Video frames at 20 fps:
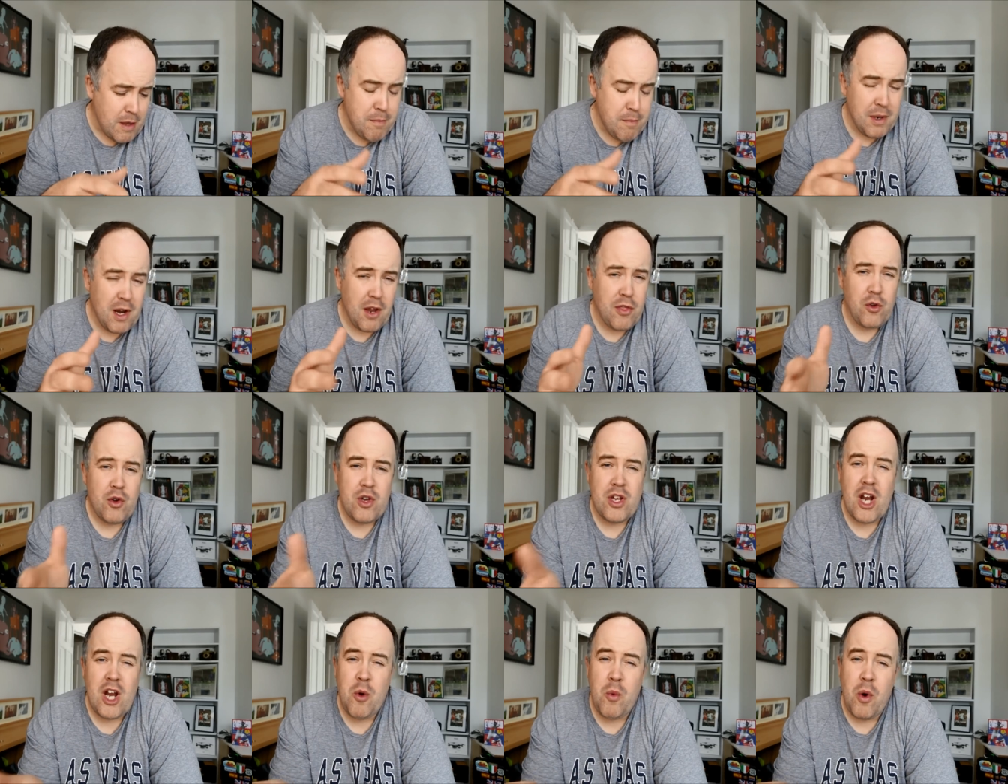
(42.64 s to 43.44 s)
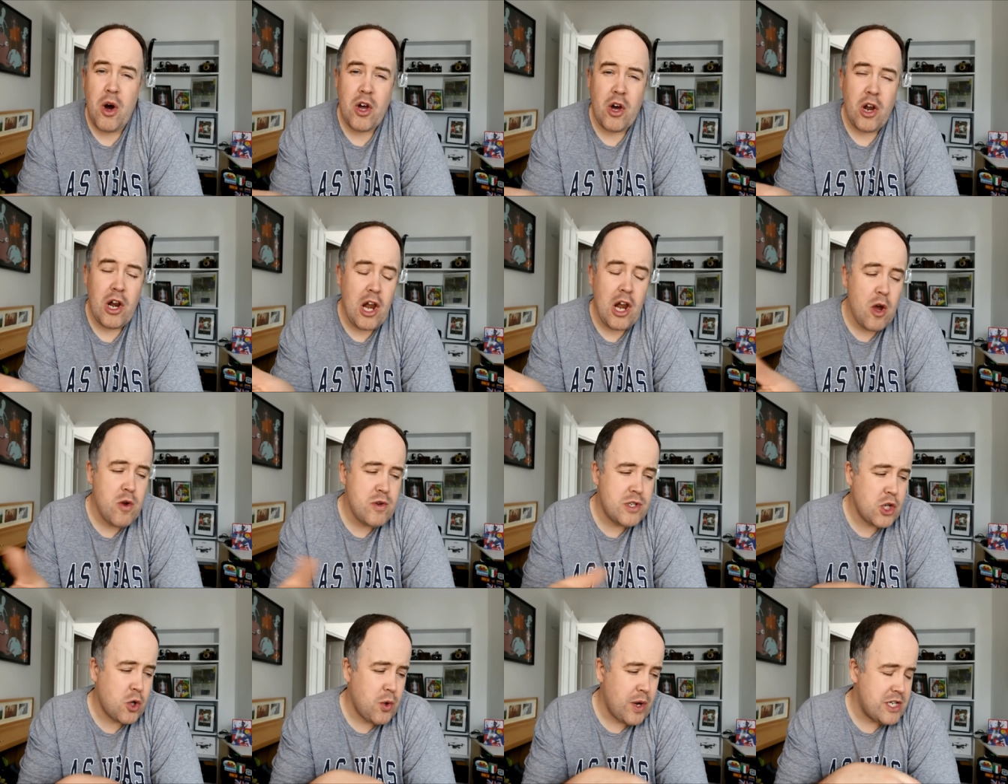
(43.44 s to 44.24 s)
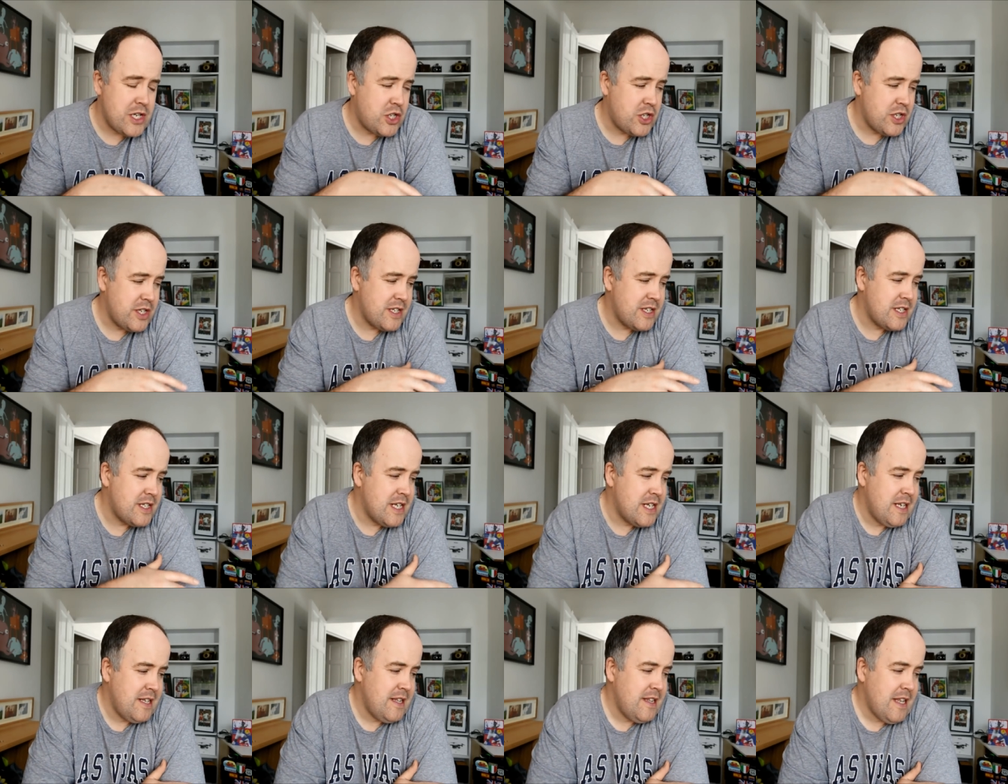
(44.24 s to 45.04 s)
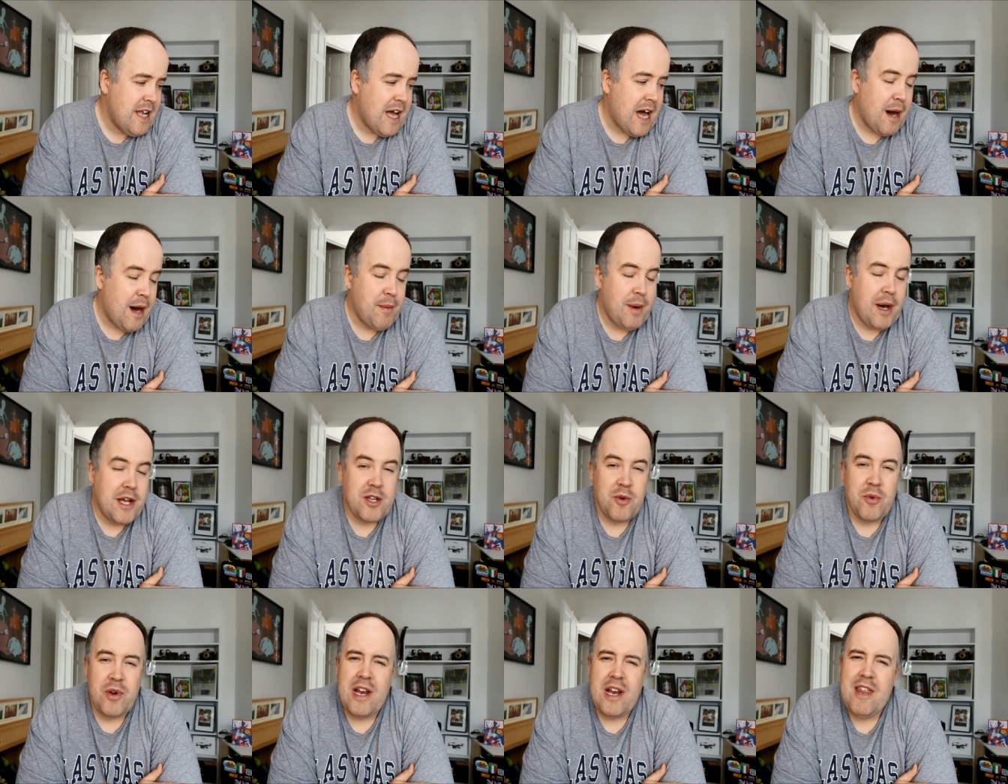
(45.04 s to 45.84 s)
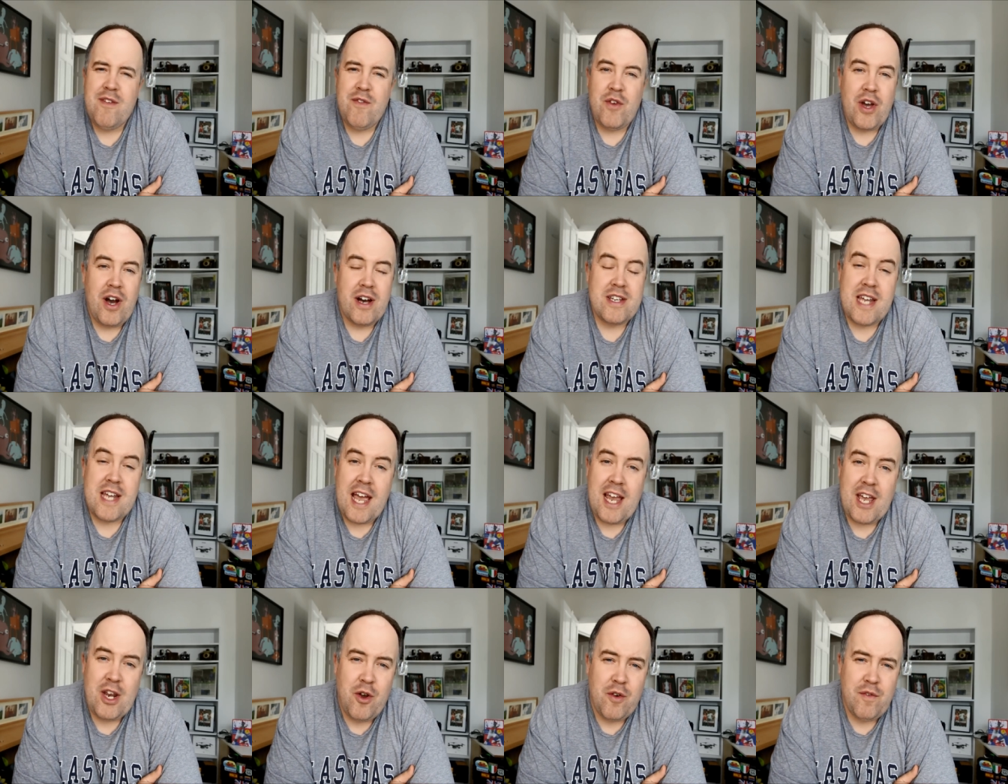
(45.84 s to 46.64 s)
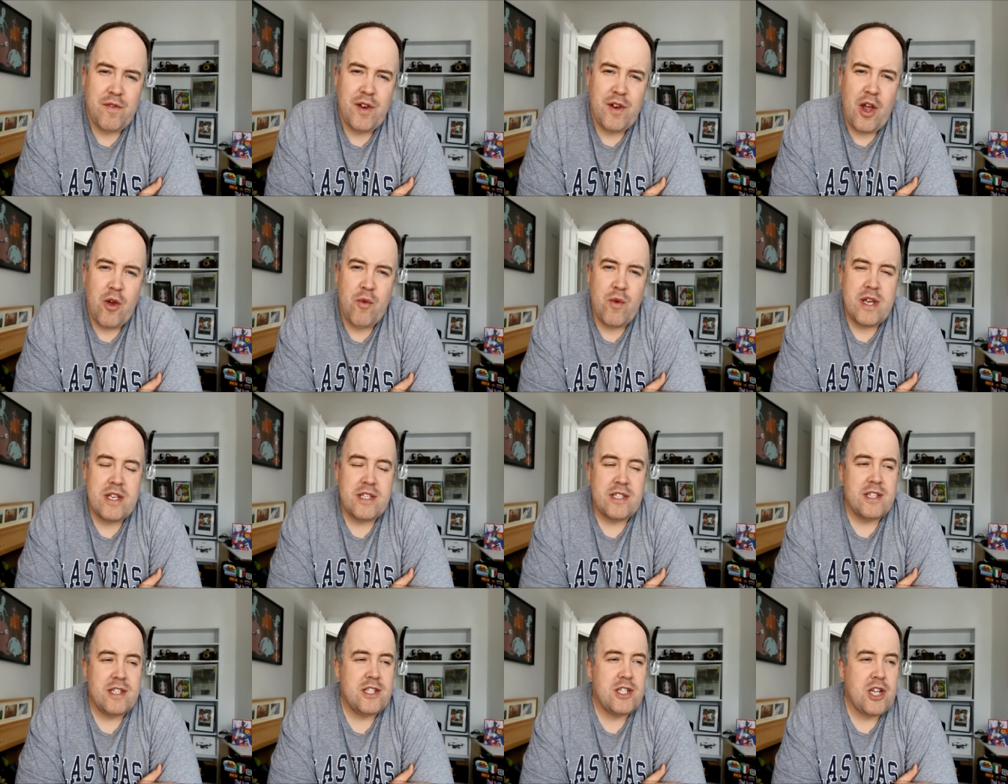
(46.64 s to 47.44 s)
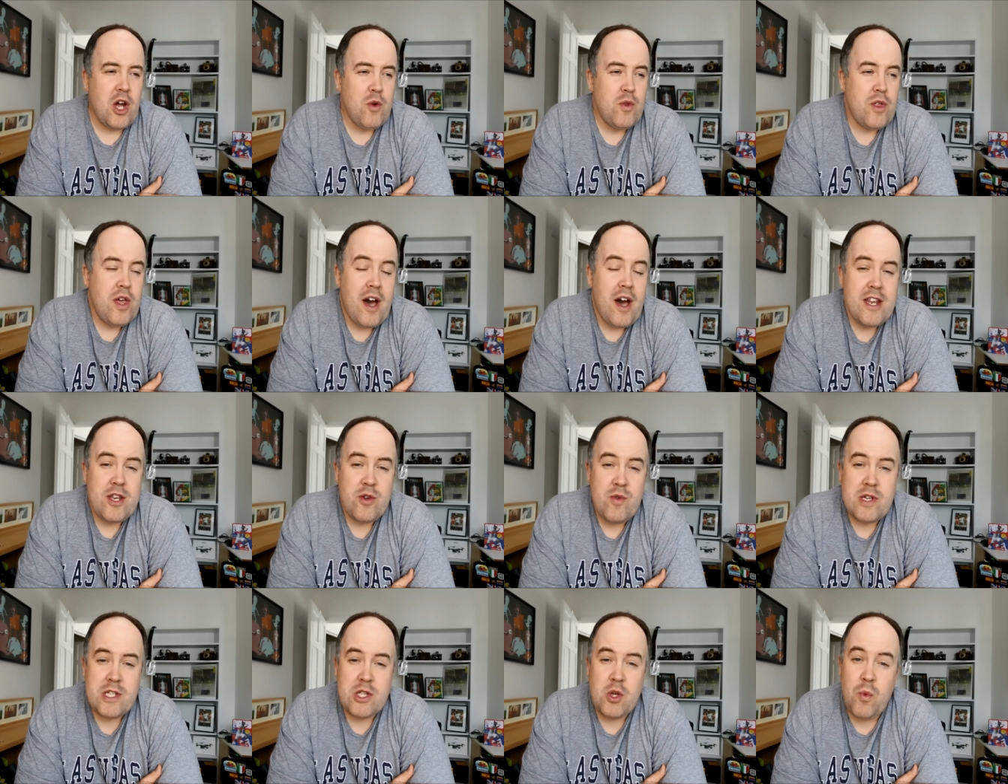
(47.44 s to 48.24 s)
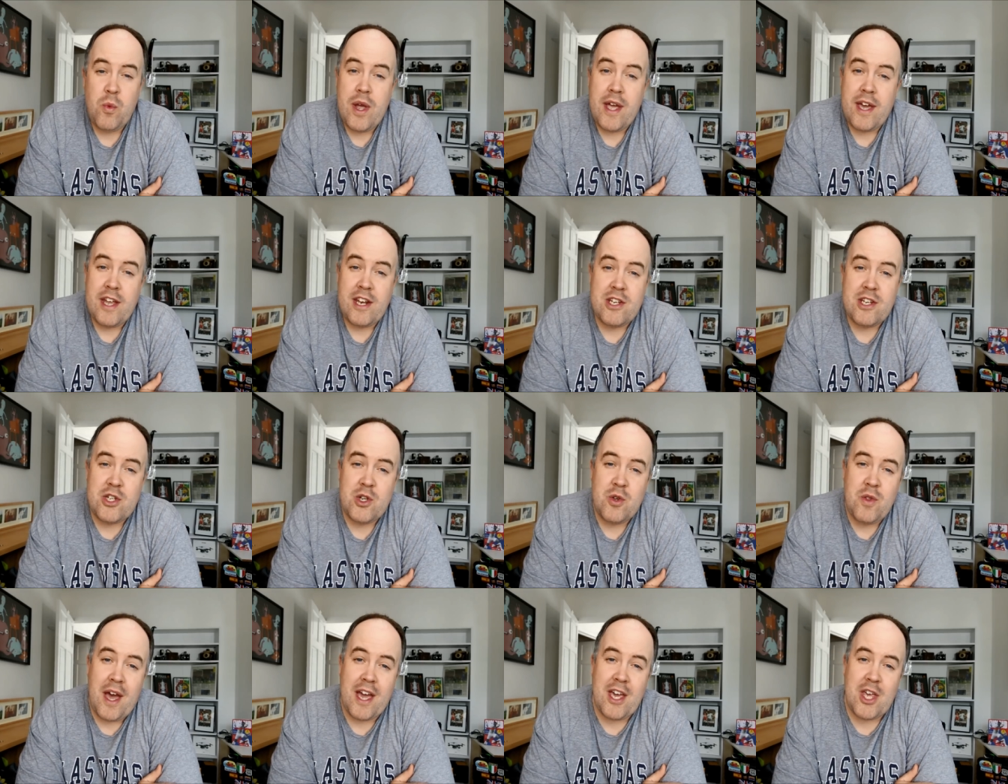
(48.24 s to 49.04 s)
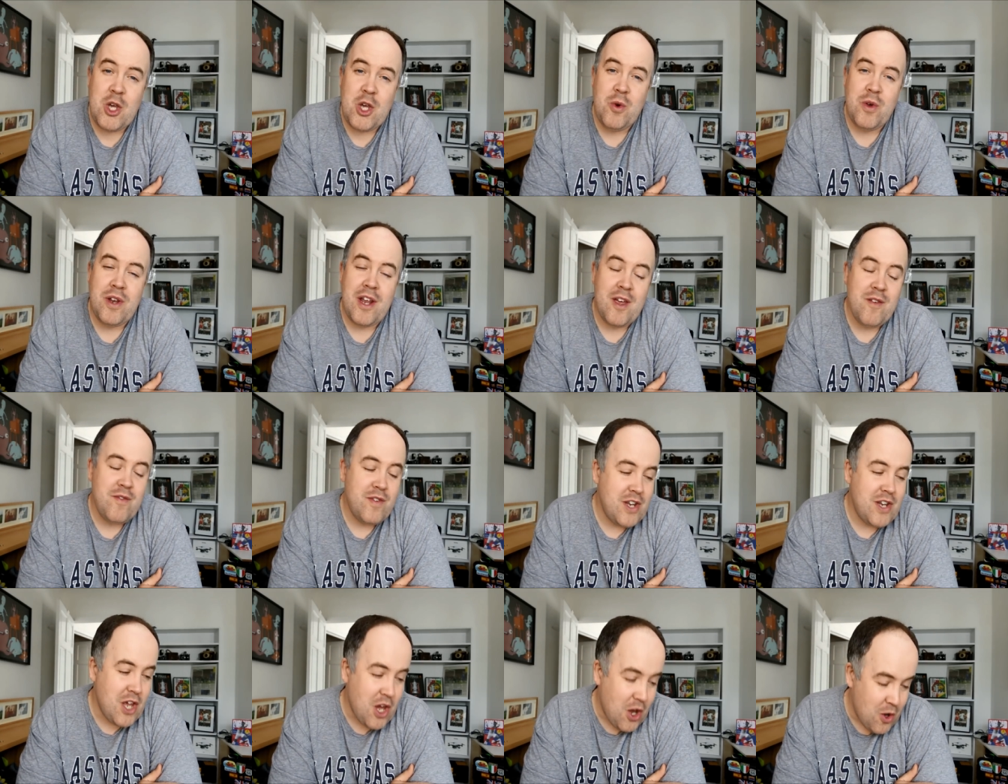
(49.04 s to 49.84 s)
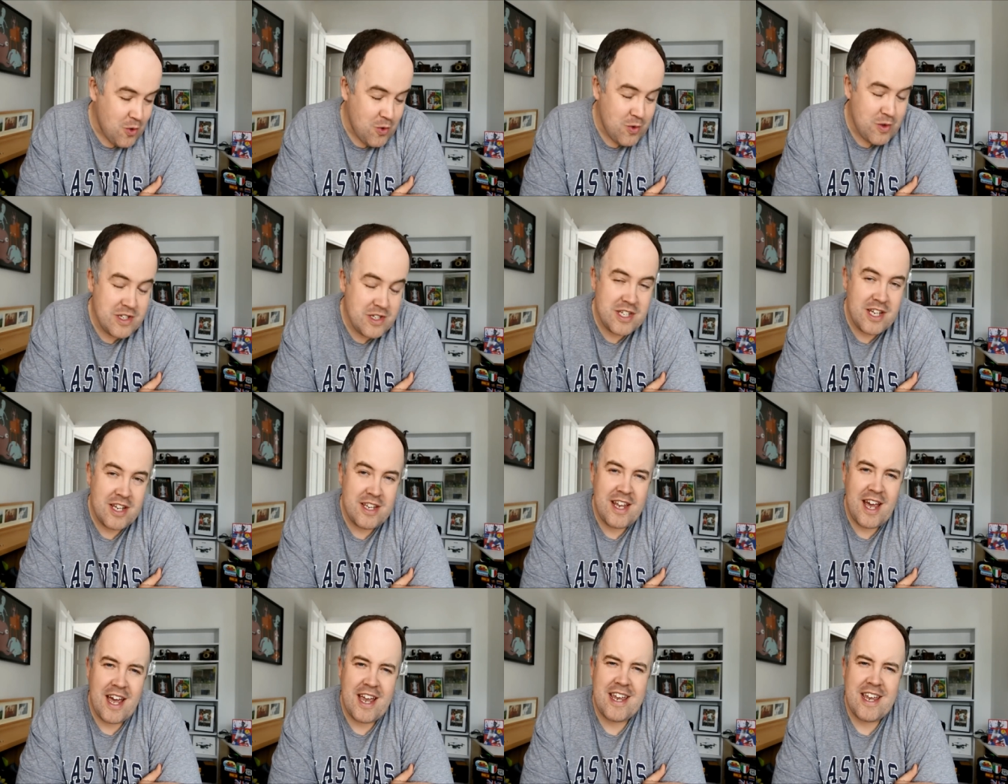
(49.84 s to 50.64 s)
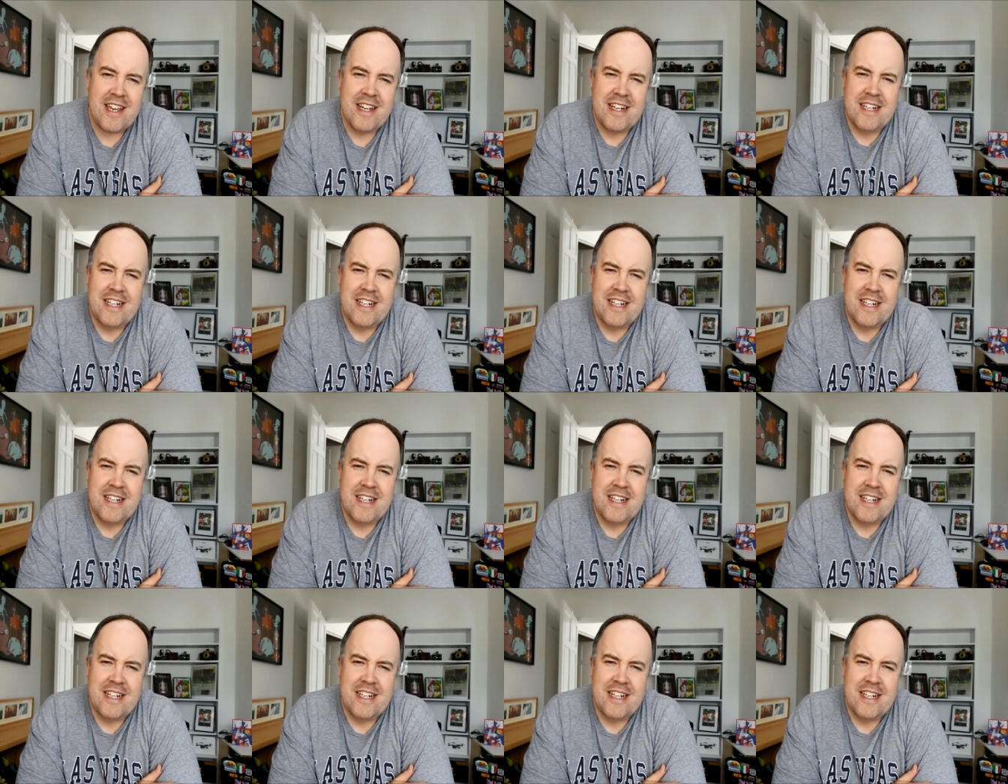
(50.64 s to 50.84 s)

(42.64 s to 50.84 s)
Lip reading: But I thought, you know what, I've got loads of questions. I don't want to leave you guys hanging on for no reason. So the idea is that we're going to do that Q&A video today.